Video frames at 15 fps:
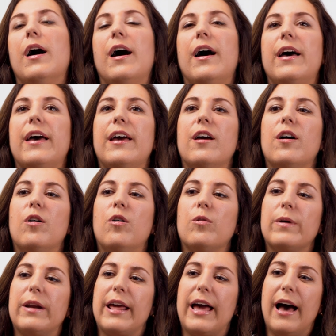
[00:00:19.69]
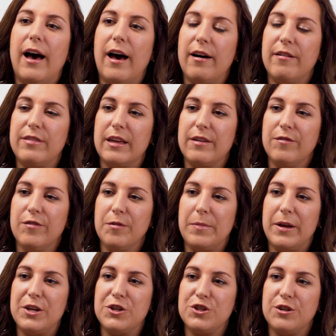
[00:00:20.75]
I already have the
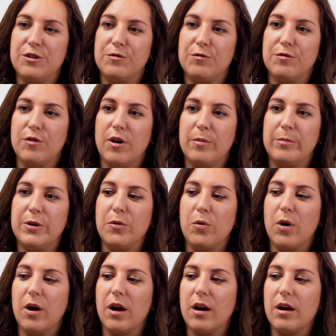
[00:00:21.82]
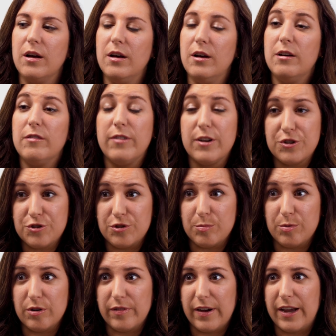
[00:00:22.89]
information from your functional
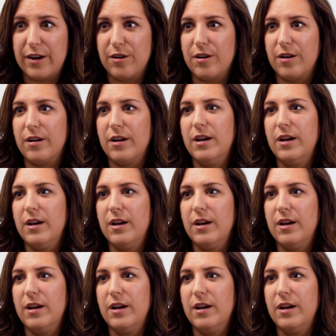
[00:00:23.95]
provider,